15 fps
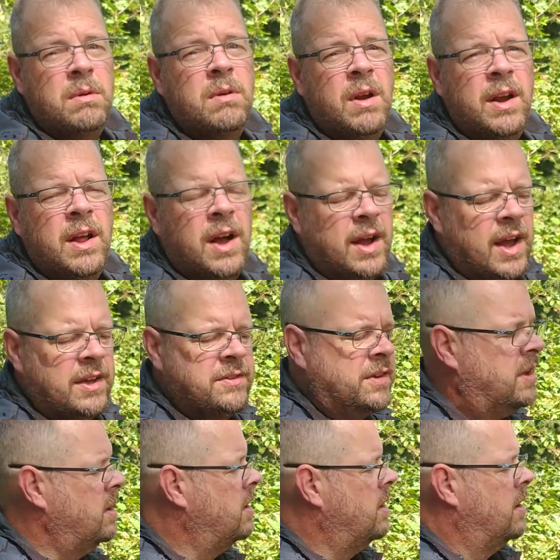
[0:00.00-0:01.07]
Right on, guys.
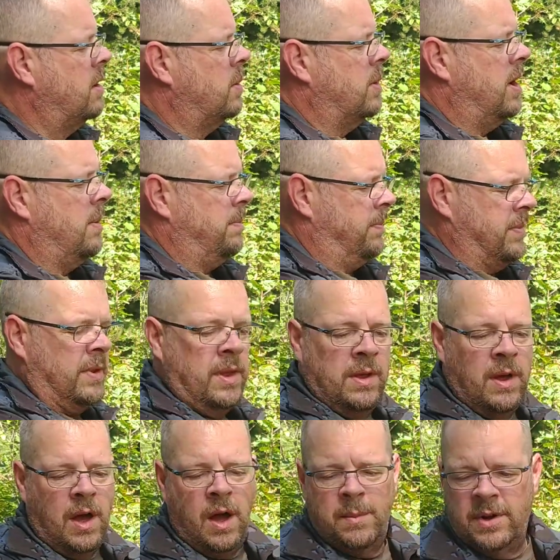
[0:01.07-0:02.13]
Well,
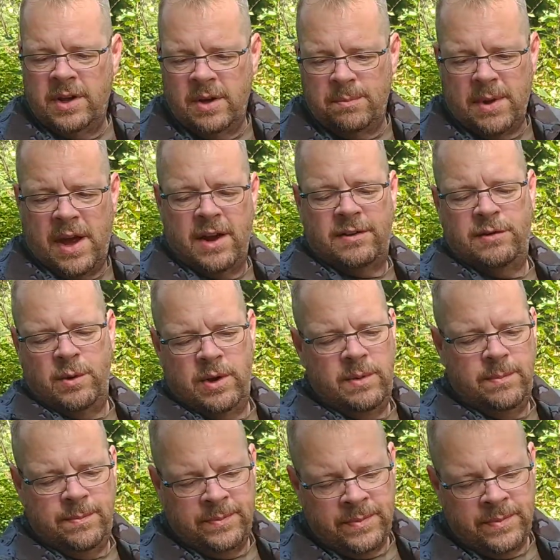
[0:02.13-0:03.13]
I'm going to get back to it.